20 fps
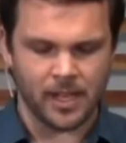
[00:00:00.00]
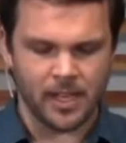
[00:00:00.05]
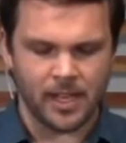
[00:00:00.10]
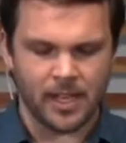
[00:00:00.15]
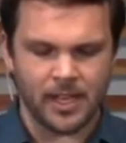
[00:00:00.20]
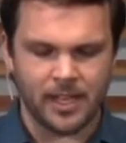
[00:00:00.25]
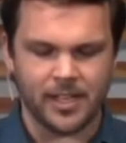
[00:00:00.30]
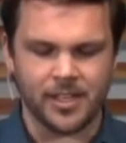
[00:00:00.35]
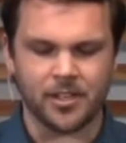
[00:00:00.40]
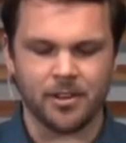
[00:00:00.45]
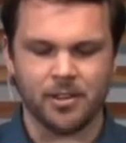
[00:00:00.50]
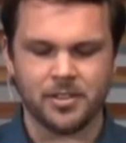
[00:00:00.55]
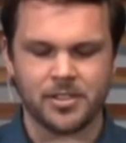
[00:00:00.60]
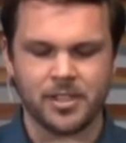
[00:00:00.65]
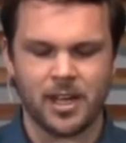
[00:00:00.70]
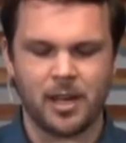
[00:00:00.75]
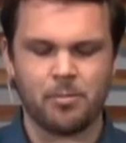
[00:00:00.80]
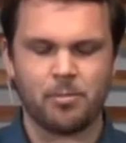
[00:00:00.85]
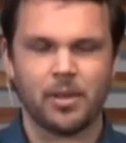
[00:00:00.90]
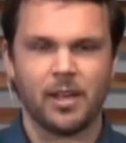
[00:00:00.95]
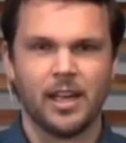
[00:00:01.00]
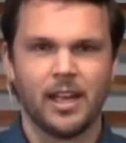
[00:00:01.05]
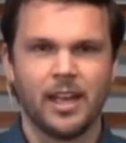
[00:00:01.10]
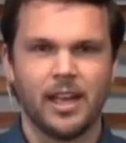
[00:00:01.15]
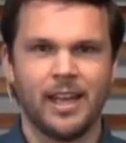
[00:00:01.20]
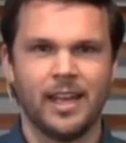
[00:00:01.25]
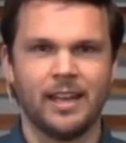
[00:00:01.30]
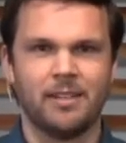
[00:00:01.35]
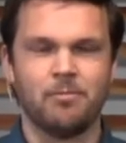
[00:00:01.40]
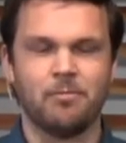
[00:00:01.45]
He goes up
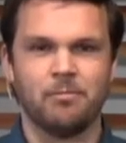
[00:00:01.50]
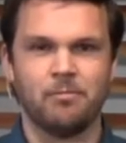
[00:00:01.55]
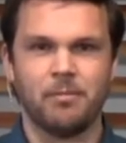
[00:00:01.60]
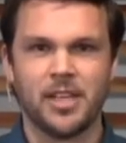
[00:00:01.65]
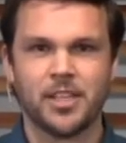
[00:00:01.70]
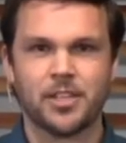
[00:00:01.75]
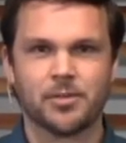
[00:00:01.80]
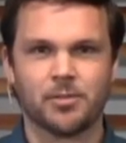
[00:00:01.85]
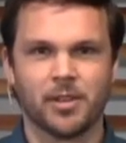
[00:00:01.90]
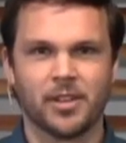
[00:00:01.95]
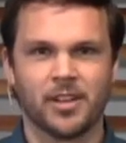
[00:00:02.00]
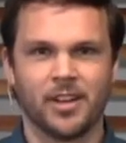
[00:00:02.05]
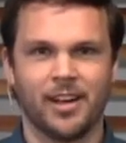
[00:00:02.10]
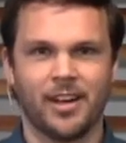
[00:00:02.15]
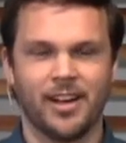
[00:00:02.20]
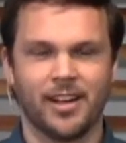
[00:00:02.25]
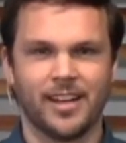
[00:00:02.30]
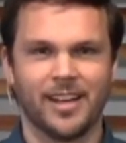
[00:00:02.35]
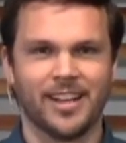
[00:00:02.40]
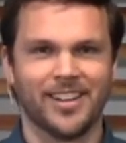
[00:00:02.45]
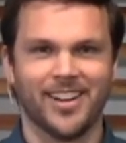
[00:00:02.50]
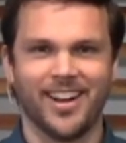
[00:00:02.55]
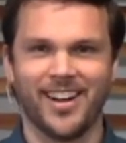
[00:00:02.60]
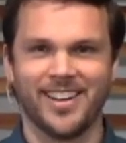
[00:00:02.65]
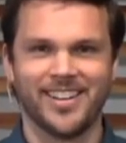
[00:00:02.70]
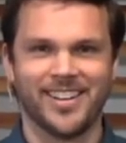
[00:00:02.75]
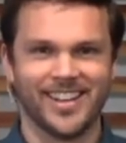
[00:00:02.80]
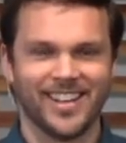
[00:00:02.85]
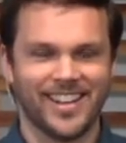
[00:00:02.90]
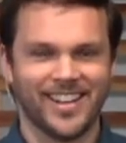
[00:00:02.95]
and meets with God, and
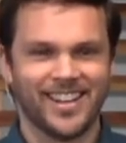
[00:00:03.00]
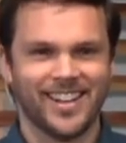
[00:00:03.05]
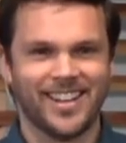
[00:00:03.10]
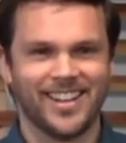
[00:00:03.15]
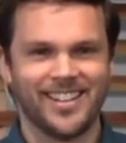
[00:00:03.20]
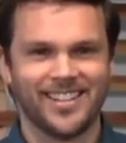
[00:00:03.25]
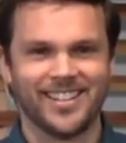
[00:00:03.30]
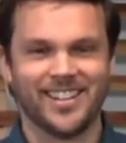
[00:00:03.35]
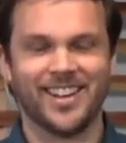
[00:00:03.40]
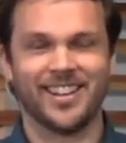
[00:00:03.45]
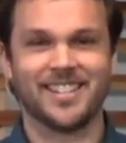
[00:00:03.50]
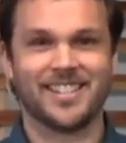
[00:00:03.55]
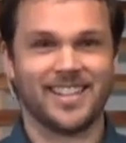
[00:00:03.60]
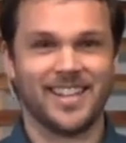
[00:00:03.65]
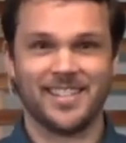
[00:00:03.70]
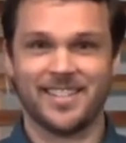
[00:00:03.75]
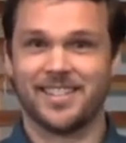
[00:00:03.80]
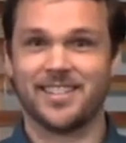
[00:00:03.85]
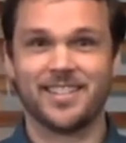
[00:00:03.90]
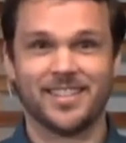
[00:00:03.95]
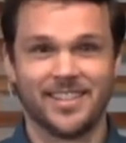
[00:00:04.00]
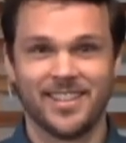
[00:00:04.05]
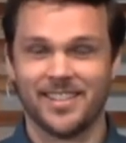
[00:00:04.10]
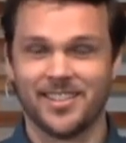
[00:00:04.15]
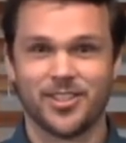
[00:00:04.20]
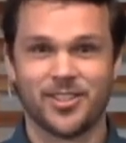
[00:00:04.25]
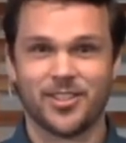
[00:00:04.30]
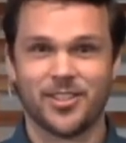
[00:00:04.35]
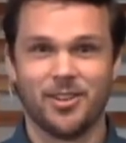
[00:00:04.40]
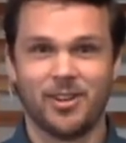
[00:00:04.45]
God, God says, This
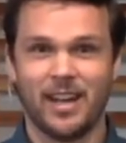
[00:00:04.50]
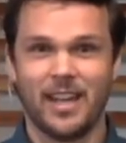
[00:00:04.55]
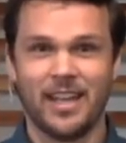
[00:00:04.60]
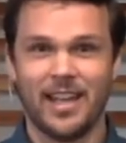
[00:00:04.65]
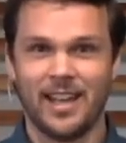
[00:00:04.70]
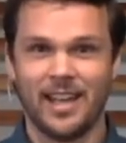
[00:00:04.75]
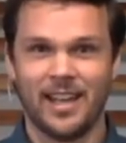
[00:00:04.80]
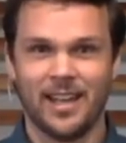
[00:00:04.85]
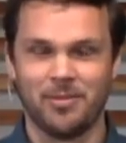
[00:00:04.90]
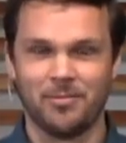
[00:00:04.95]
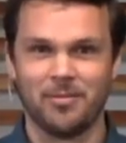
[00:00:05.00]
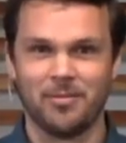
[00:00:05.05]
is who I am,